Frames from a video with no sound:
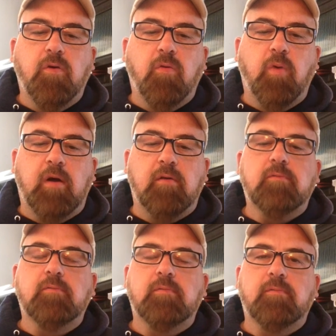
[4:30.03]

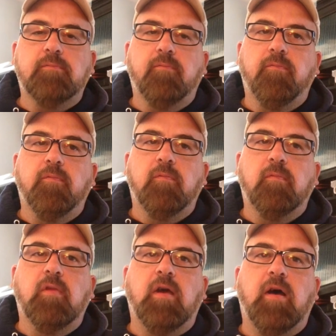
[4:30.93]
Well,
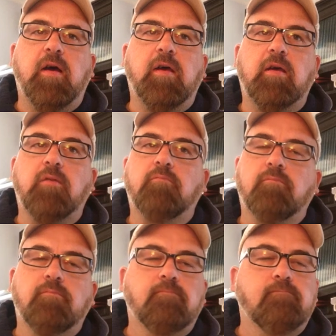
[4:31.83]
I
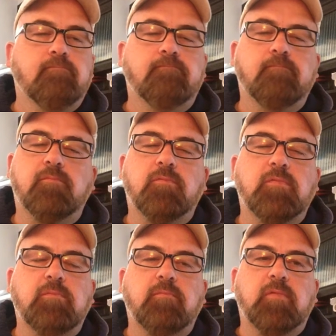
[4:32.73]

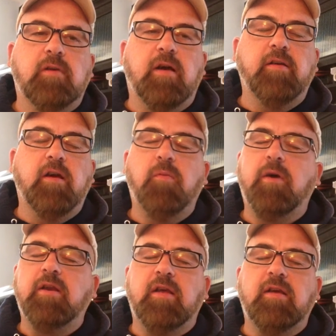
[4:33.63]
got down on
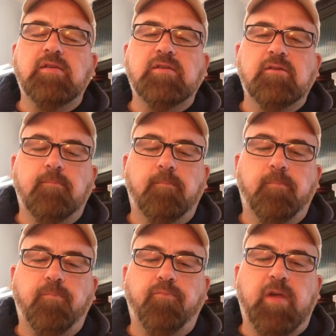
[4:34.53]
my knees
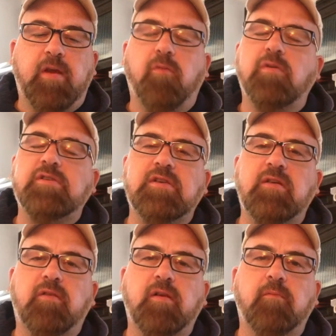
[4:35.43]
and I
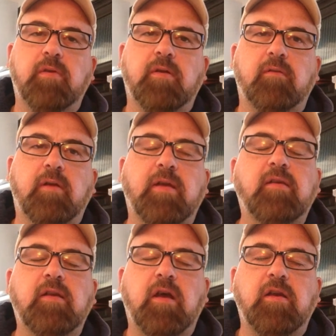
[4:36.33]
received him in
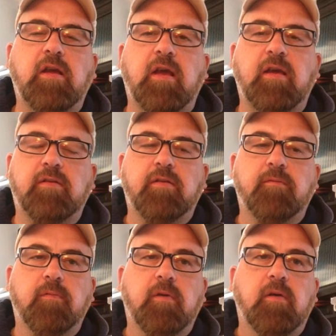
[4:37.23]
1998,
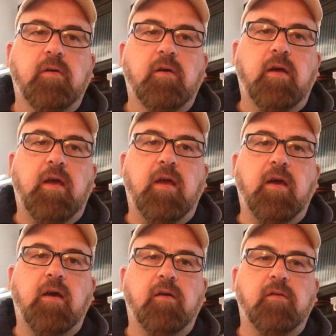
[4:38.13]

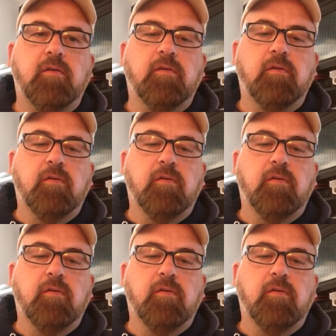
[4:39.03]
and